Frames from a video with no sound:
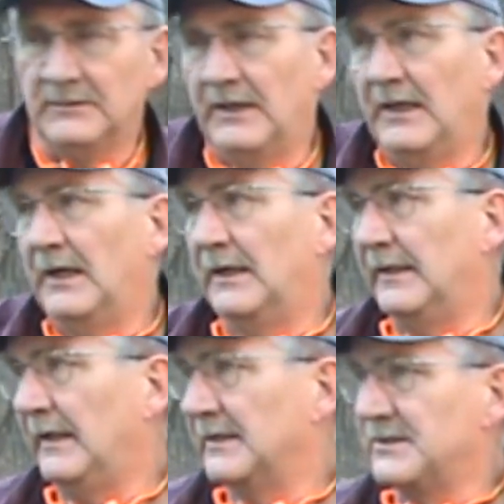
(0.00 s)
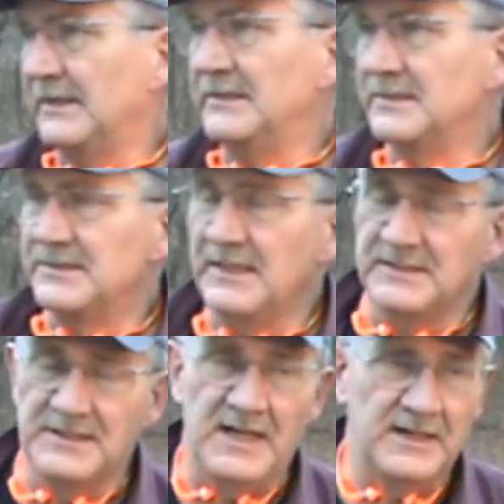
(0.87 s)
Well, that XD is just
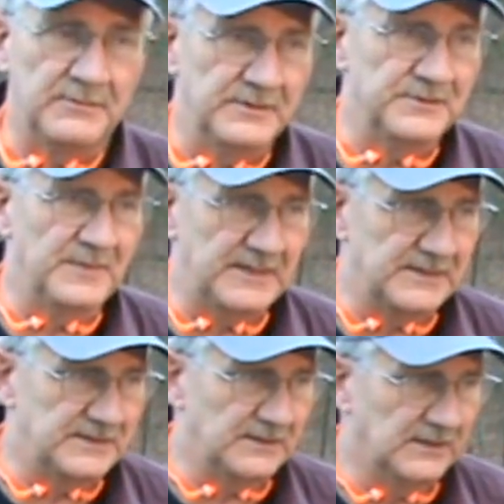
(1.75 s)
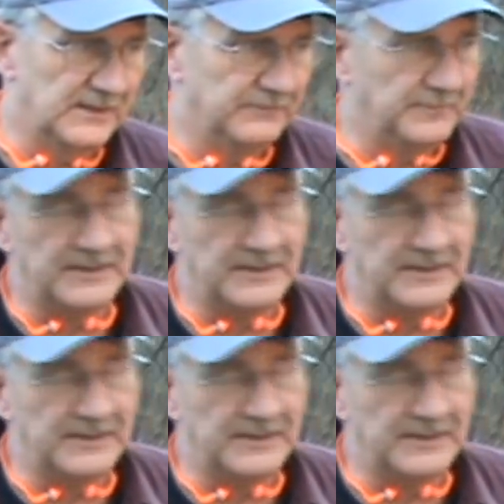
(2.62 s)
not as accurate as my 1911.